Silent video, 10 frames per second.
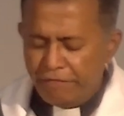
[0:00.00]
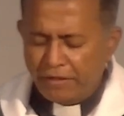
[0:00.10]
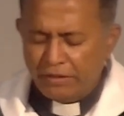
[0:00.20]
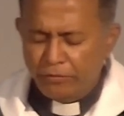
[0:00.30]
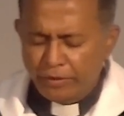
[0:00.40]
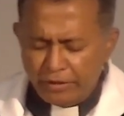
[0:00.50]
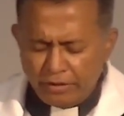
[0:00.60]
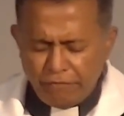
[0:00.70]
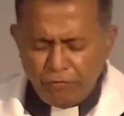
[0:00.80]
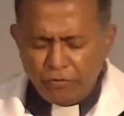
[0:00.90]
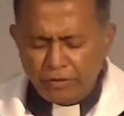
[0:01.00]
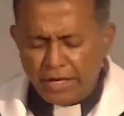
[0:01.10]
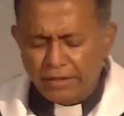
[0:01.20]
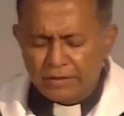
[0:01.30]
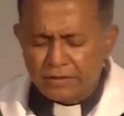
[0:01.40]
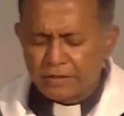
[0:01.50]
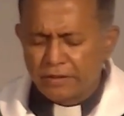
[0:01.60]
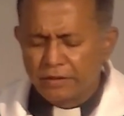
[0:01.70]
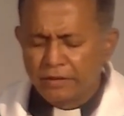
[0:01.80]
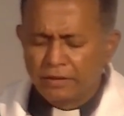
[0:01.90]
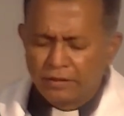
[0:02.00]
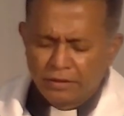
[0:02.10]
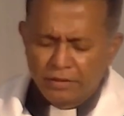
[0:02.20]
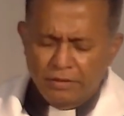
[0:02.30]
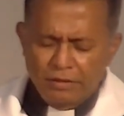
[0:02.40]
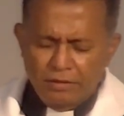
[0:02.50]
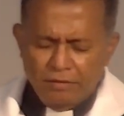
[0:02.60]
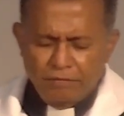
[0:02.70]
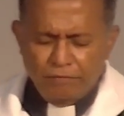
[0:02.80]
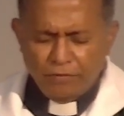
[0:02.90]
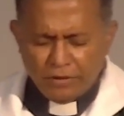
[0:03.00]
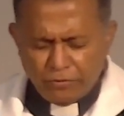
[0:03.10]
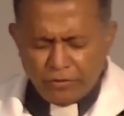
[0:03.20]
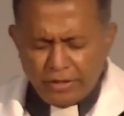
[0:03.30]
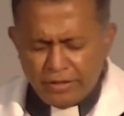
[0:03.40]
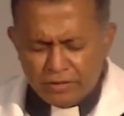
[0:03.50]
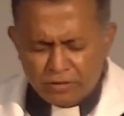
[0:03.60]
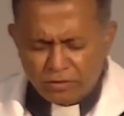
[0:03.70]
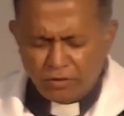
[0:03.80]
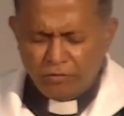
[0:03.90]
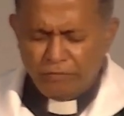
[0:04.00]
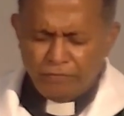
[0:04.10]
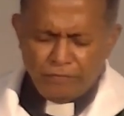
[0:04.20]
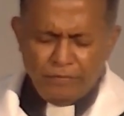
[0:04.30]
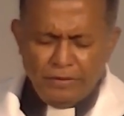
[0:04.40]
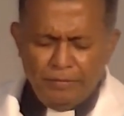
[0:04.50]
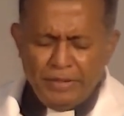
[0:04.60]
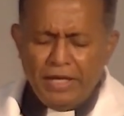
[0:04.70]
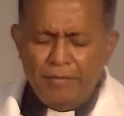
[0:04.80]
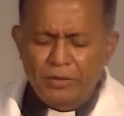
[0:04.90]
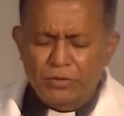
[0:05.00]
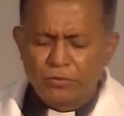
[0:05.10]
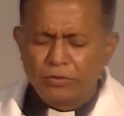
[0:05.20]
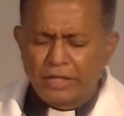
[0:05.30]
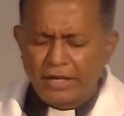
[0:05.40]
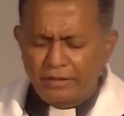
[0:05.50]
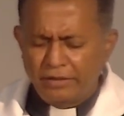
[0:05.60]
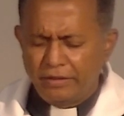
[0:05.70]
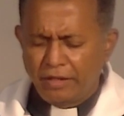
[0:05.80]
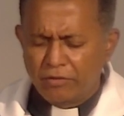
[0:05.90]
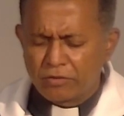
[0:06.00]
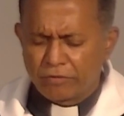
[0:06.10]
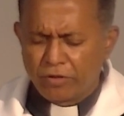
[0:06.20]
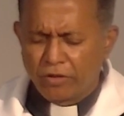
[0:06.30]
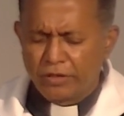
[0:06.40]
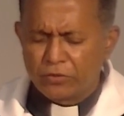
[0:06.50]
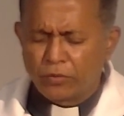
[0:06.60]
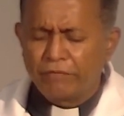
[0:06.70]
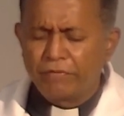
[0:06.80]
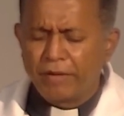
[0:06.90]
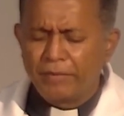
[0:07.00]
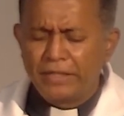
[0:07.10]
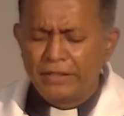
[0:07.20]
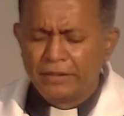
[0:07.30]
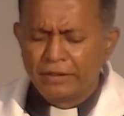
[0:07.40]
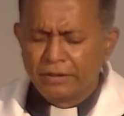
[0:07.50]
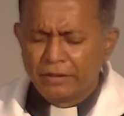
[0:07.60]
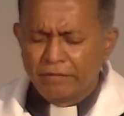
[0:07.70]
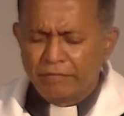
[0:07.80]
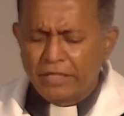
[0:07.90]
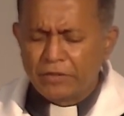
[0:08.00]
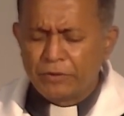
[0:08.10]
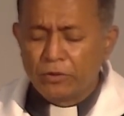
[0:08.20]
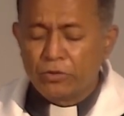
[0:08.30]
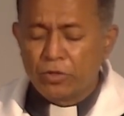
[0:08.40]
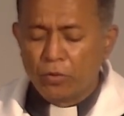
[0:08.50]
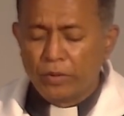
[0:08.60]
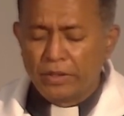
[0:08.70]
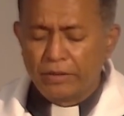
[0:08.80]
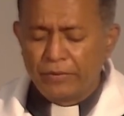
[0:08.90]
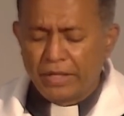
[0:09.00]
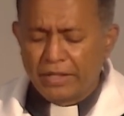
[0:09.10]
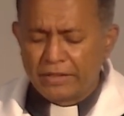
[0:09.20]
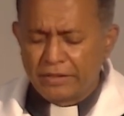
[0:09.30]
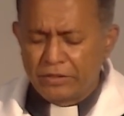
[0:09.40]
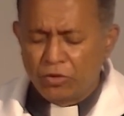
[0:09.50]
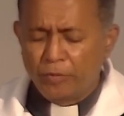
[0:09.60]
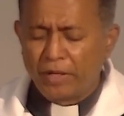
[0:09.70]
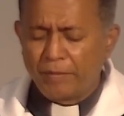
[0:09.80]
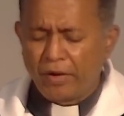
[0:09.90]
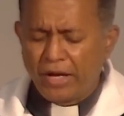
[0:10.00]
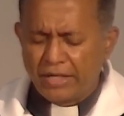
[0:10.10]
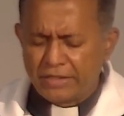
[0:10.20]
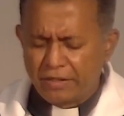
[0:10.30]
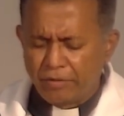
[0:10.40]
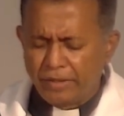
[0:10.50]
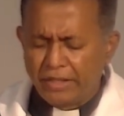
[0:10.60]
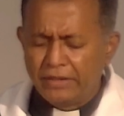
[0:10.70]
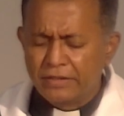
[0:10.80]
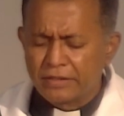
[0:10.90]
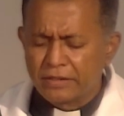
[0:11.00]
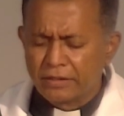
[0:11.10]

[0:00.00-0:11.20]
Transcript: Father, we want to give you thanks for the grace of being able to gather in the house of God as one family. Father, as we look to your word, we ask that you open up our hearts and our minds